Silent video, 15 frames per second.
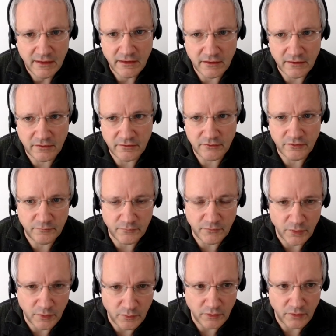on
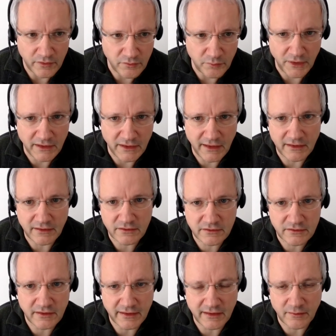the one hand
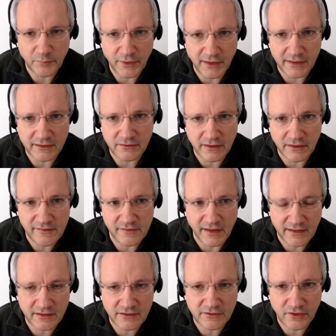taking part at the
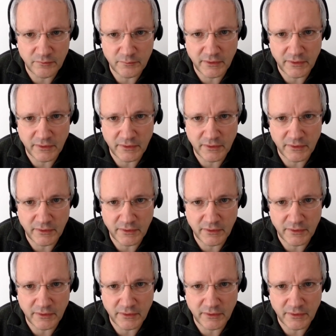hackathon,